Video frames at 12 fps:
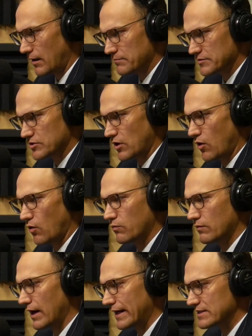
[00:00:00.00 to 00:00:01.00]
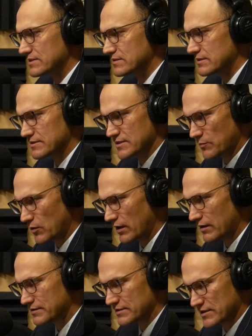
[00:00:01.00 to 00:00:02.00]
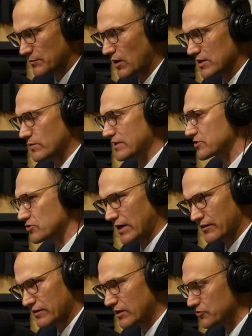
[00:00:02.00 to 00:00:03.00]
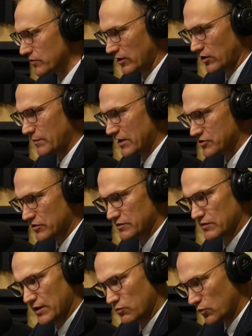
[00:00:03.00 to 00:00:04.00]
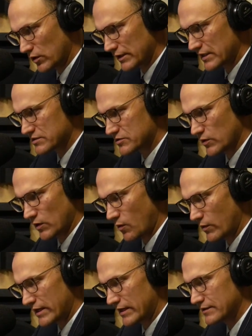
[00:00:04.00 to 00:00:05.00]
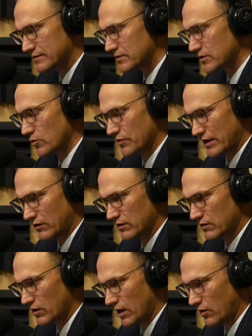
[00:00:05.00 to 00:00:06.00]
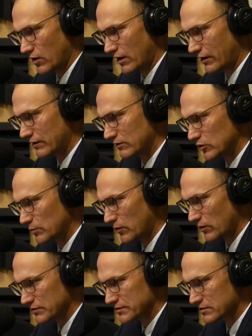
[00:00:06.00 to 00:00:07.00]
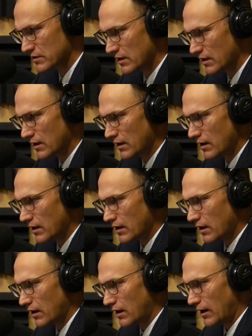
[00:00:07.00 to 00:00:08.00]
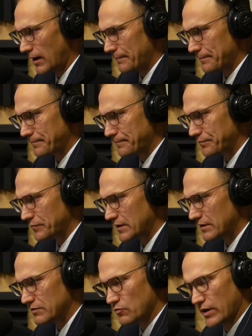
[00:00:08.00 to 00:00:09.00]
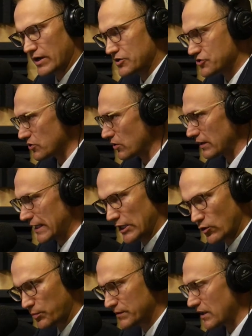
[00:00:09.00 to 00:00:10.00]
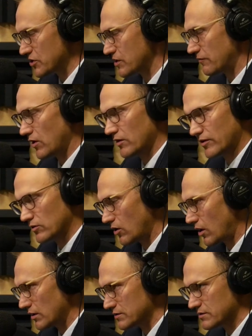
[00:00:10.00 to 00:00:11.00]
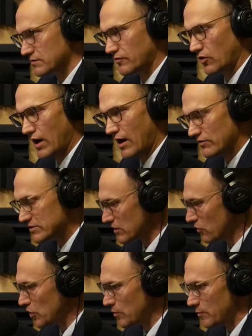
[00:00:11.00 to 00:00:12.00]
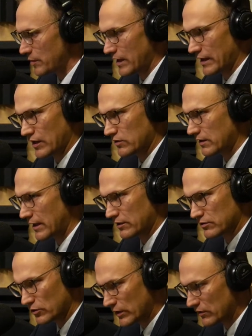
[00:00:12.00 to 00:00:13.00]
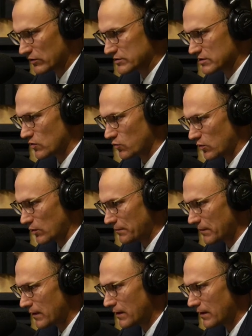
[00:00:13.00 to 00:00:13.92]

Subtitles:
So I guess to summarize, we can strengthen our trigger to make sure it really is doing what we need it to do without out any loopholes. We can ensure equal protection of all of our laws for every single human being, including those in the womb.